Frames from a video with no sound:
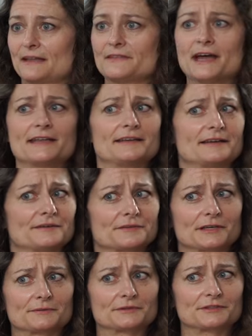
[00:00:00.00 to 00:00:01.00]
And that I don't
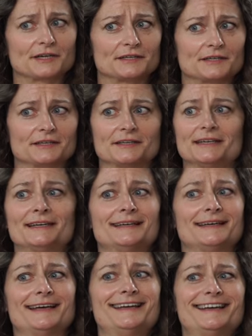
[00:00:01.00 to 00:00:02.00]
think we're trying to
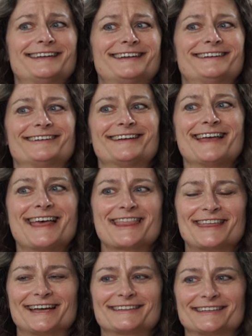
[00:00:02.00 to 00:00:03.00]
you know,
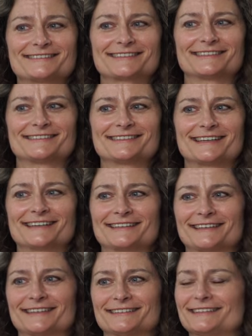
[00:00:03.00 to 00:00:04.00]
that, that's going to take
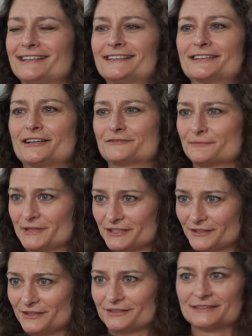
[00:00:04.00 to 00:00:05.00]
uh,
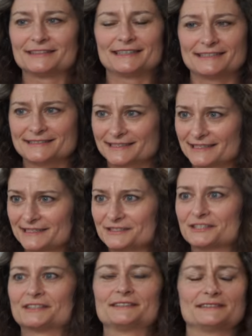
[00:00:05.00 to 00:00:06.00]
governmental,
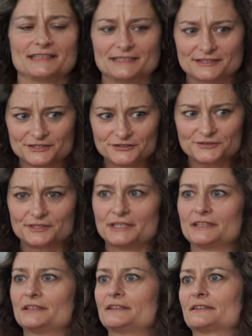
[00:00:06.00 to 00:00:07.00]
education,
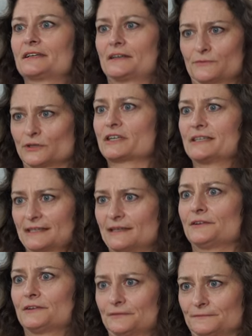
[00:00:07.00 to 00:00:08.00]
industry, kind of working
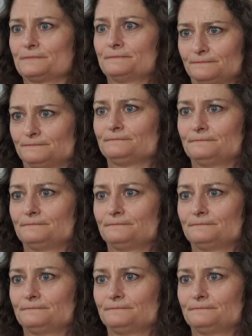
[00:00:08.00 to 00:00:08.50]
together. Mm-hmm.